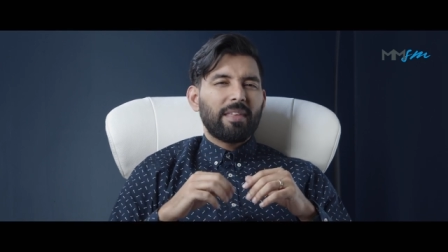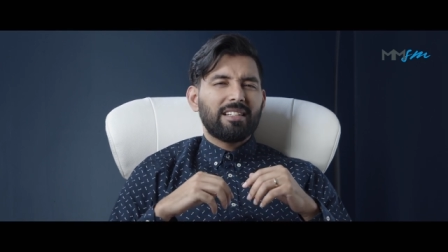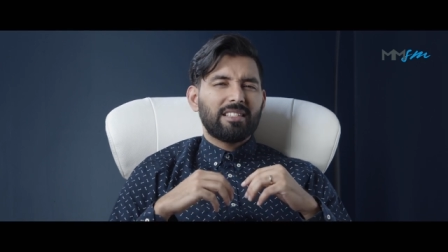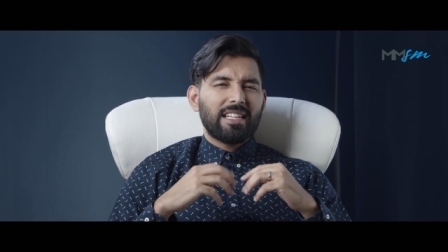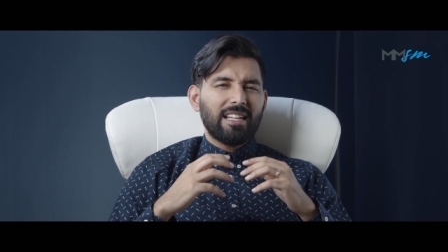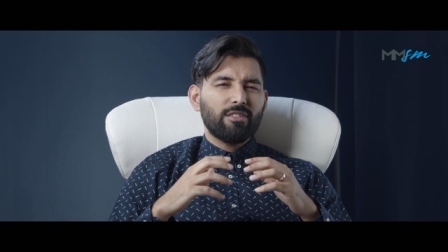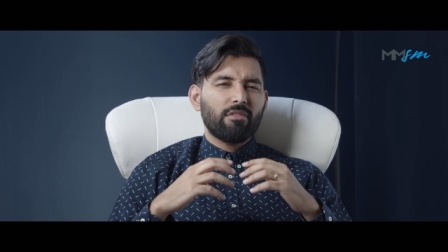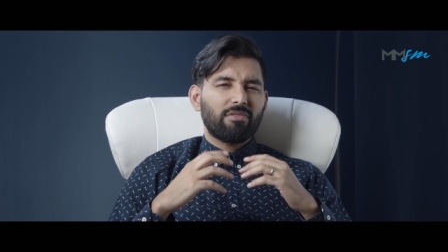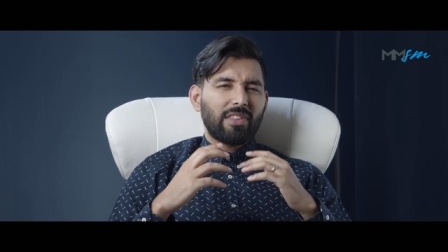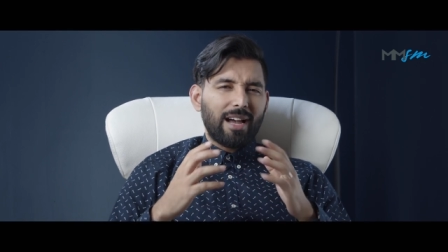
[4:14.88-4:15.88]
and tens
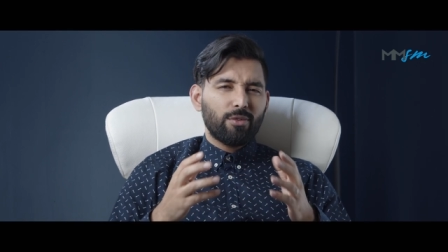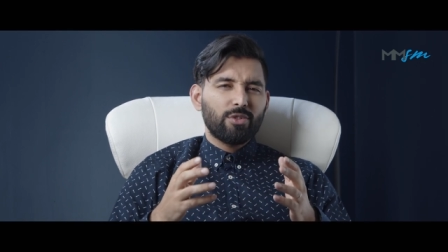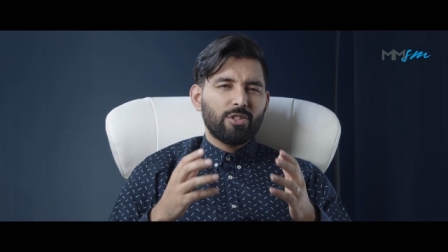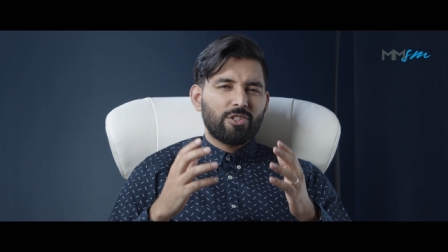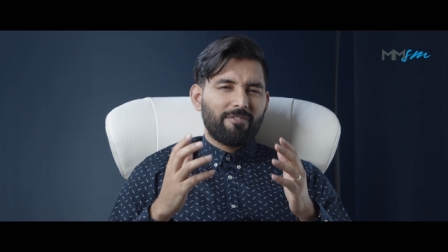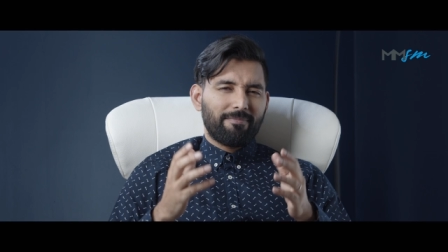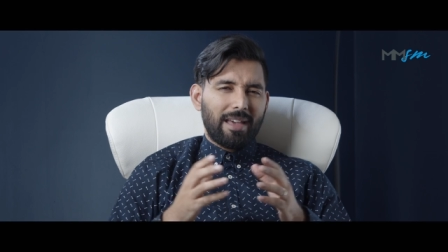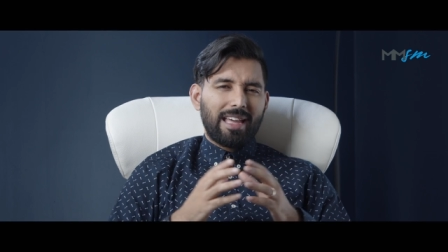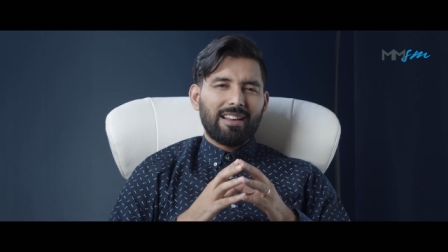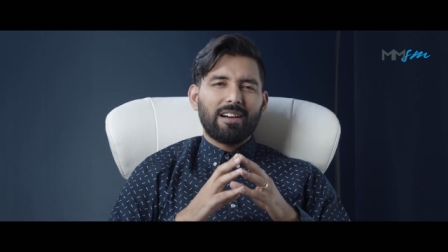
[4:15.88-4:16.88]
of thousands of
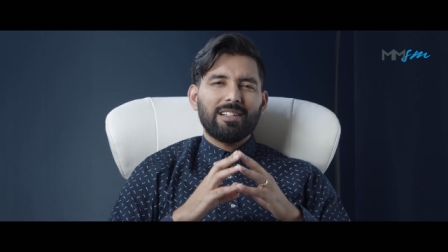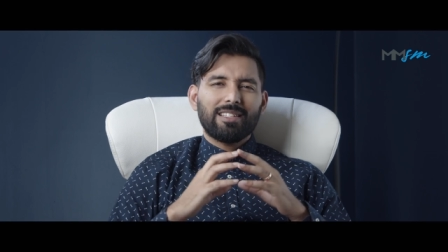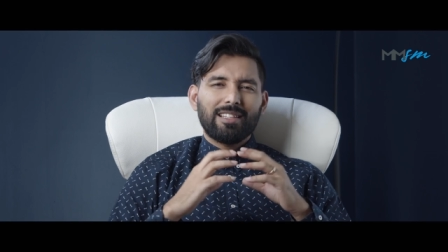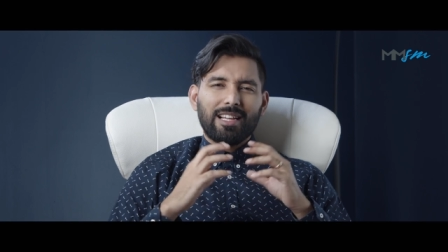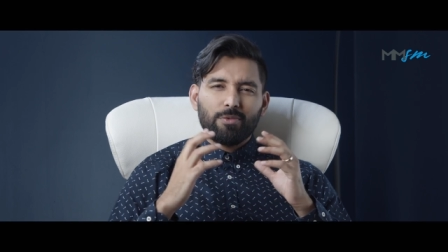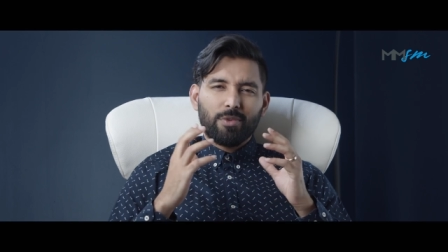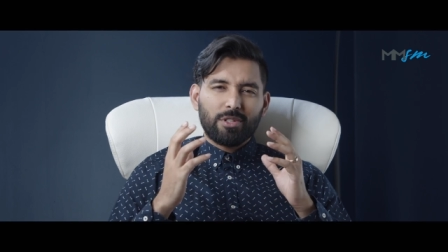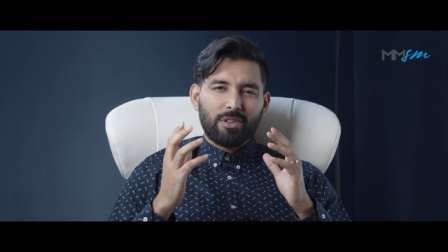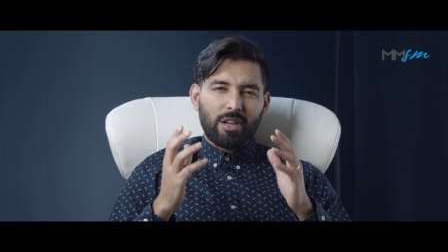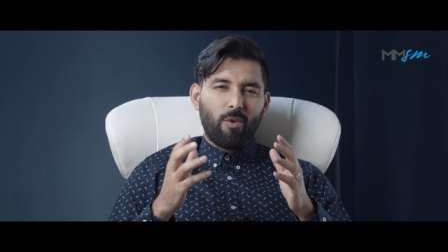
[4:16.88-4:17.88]
man hours that
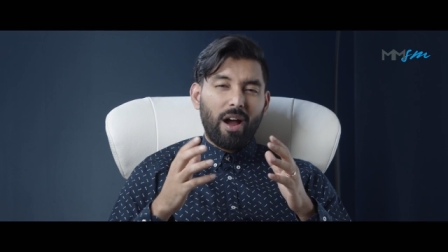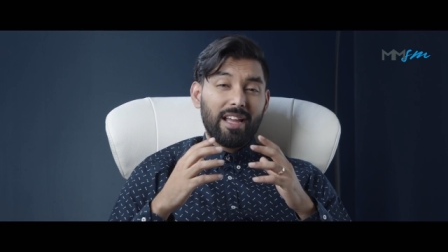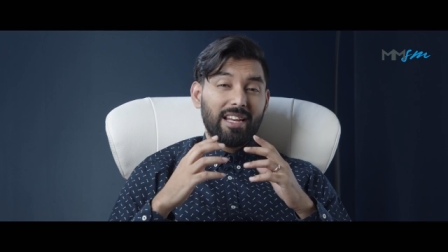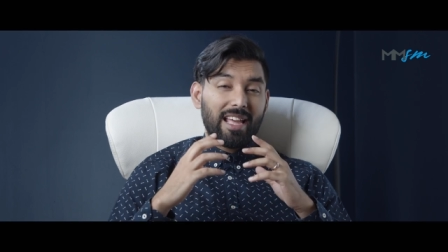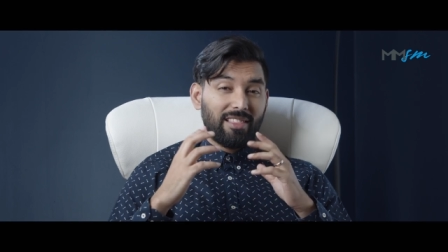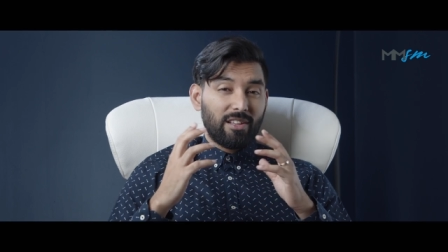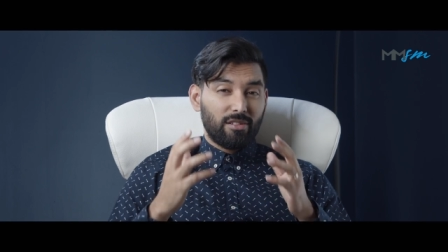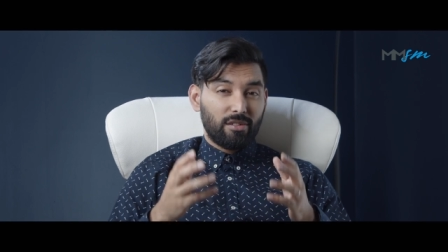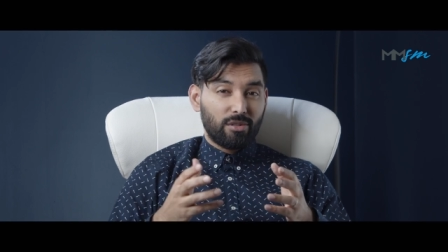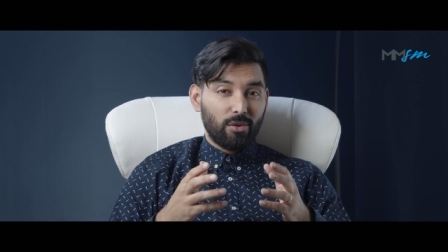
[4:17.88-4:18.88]
was required and the
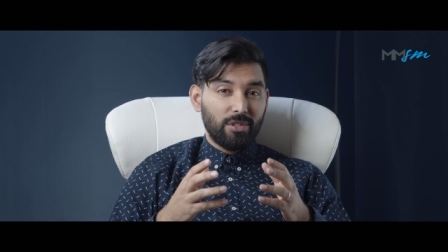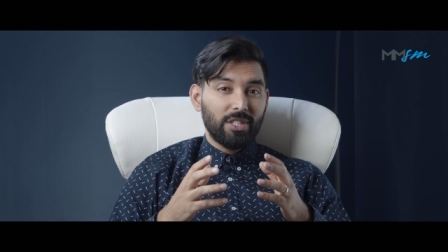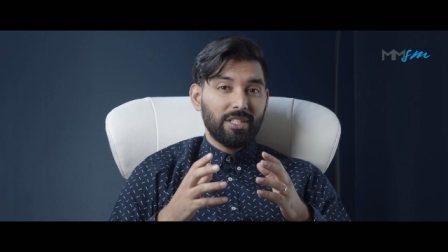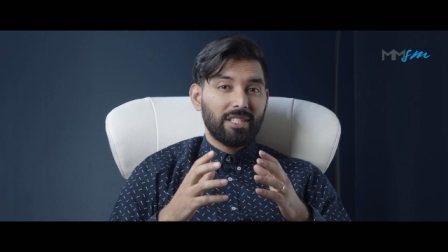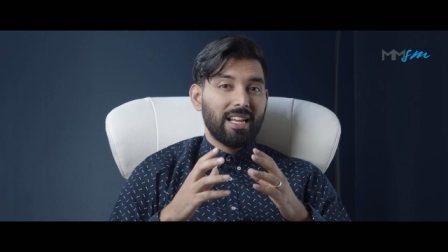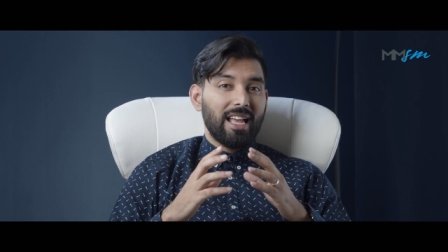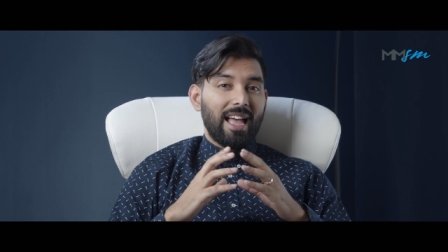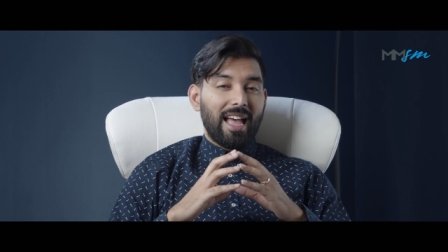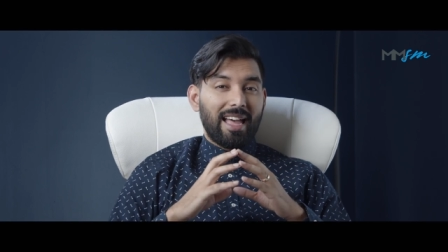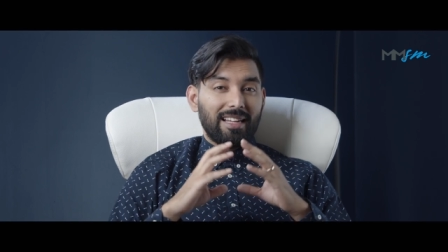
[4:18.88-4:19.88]
resources
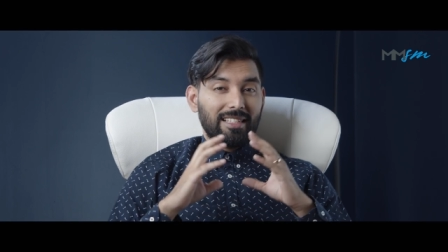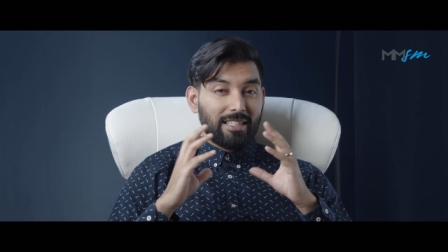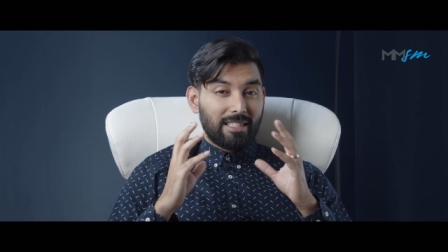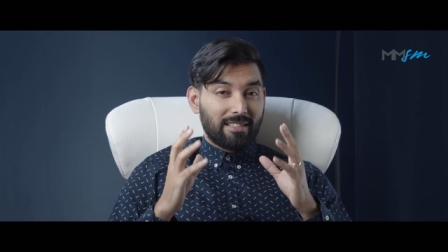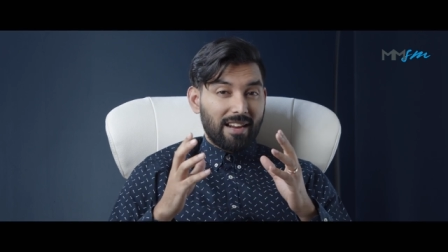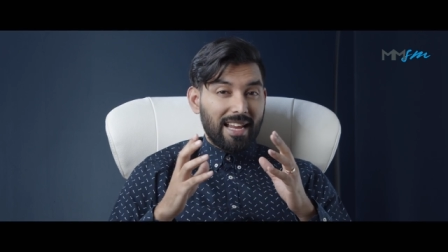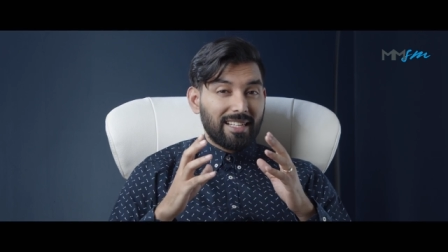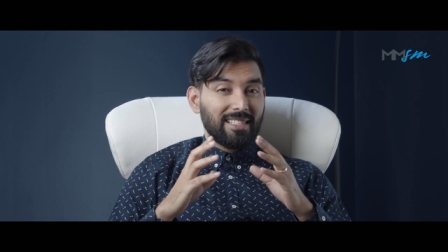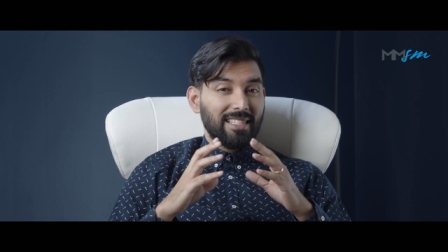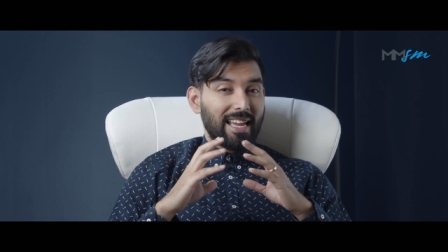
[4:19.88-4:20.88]
and the
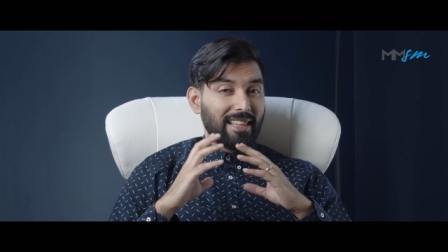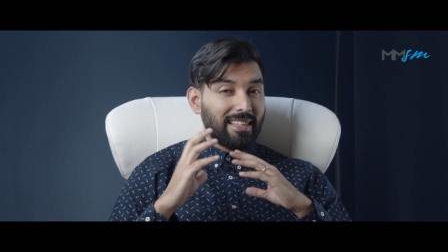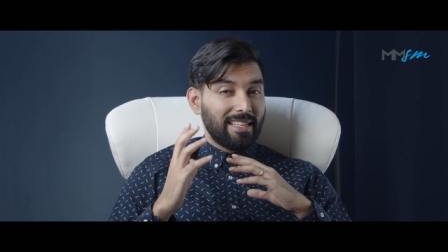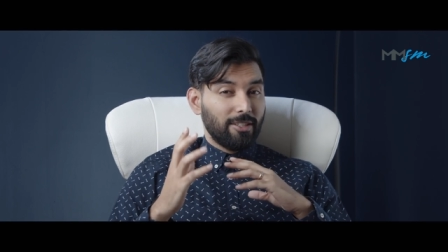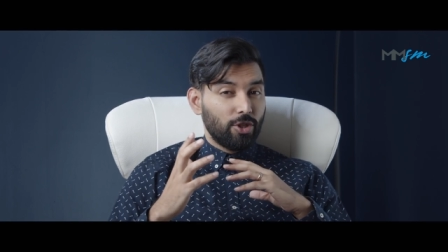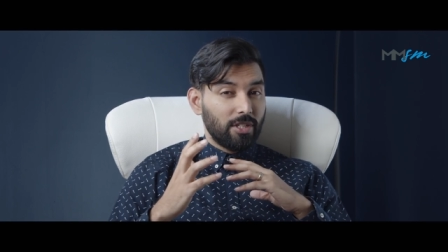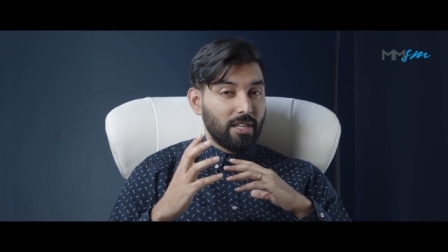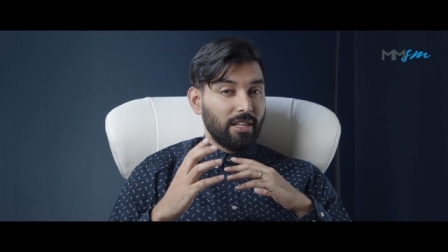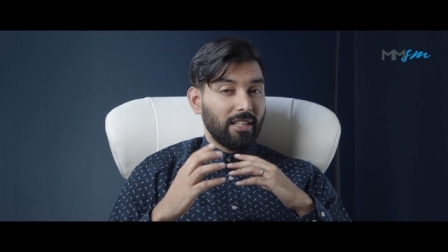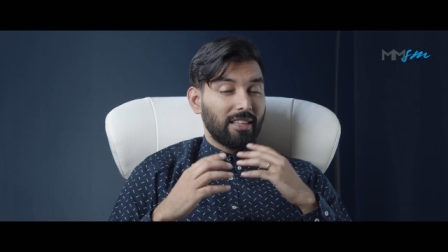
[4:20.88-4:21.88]
strategy and the
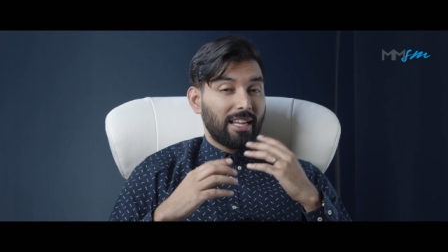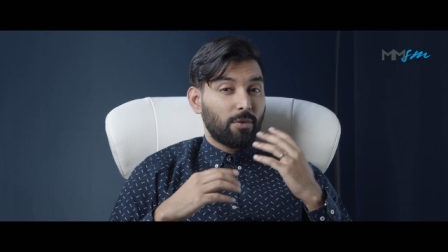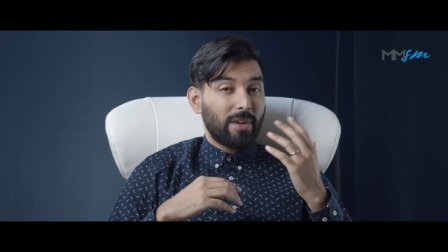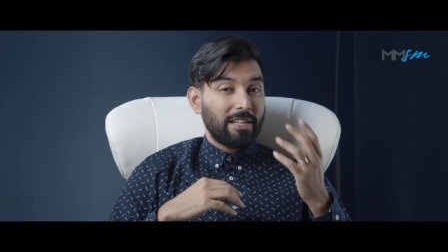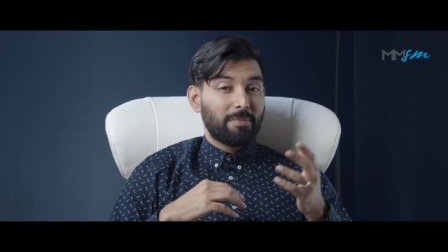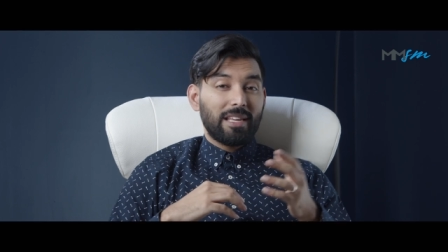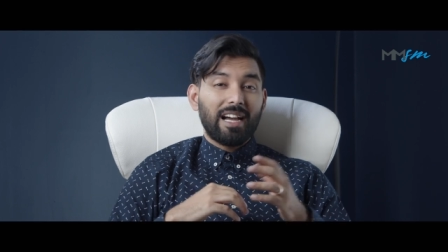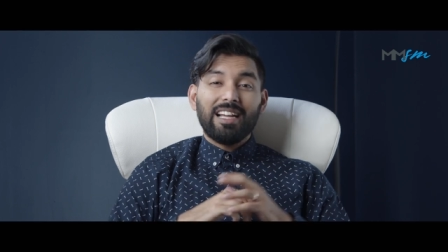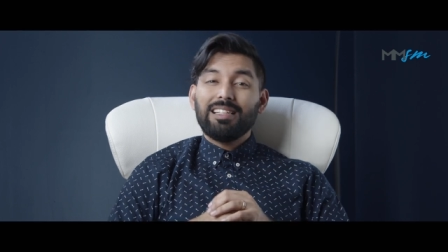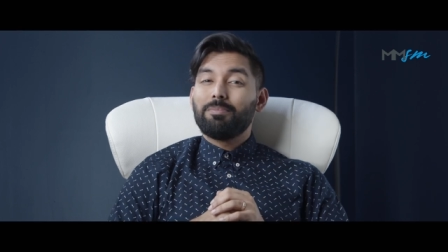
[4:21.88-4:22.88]
engineering that went
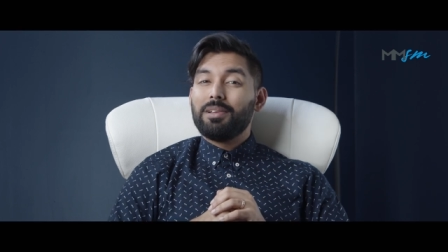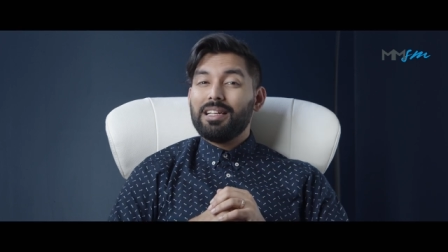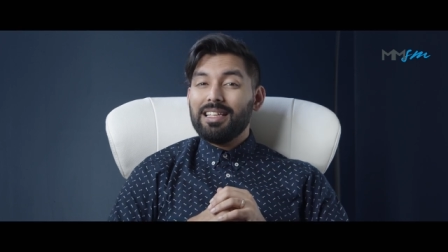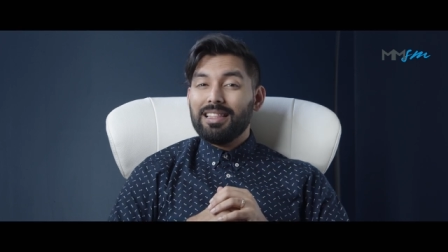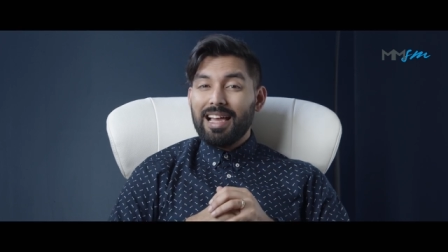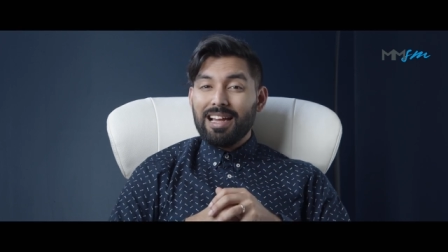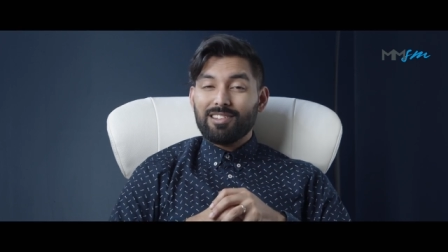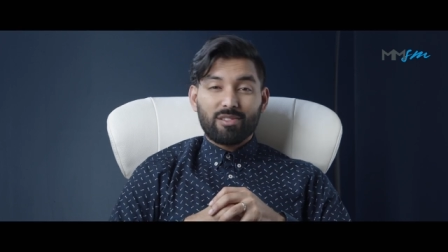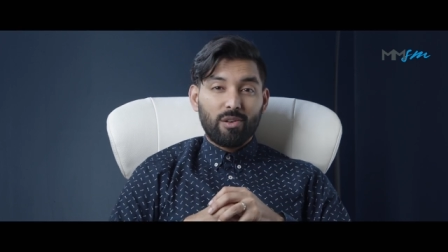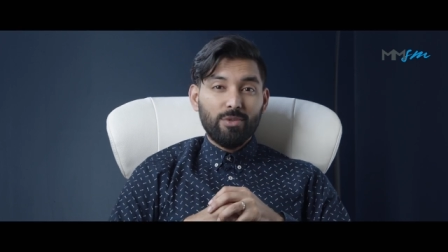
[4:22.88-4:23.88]
behind building
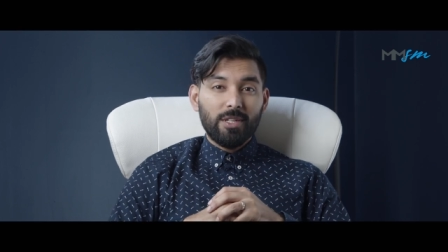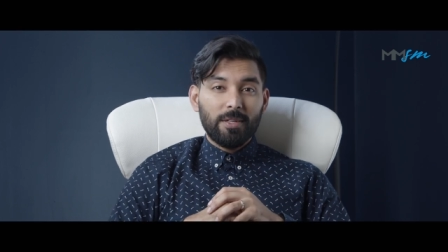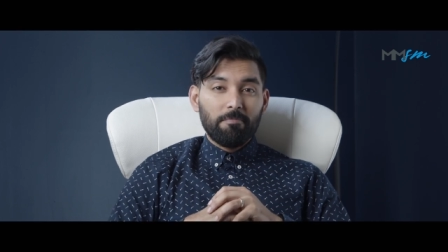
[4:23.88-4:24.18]
that road?